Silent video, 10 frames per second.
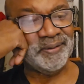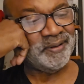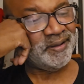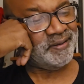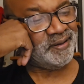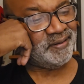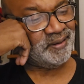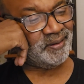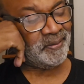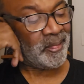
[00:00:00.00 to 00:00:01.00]
School. And it says
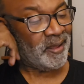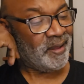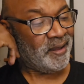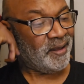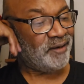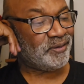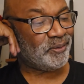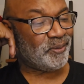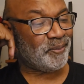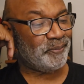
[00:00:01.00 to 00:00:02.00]
here, it's
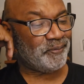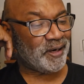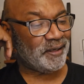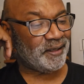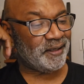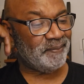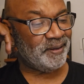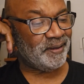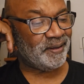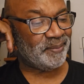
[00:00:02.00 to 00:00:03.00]
a warm Friday
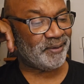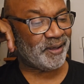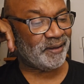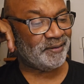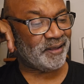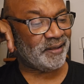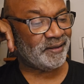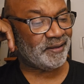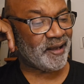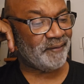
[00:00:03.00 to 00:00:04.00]
evening in the Bronx, and
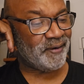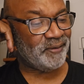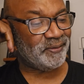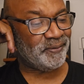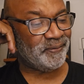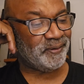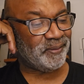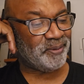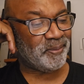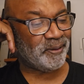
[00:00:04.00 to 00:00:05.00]
at the Taft High School
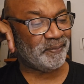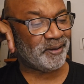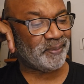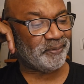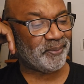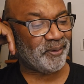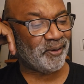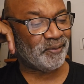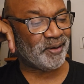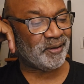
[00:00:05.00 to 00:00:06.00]
field, people have come from
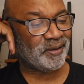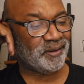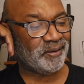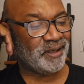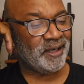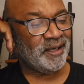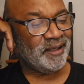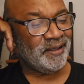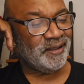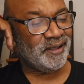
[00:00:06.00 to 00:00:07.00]
all around to hear
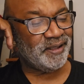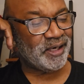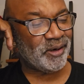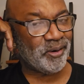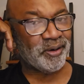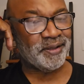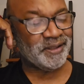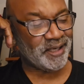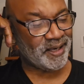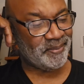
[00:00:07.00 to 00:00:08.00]
DJ
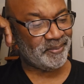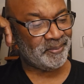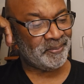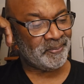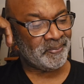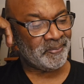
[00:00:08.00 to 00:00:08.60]
Herc jam.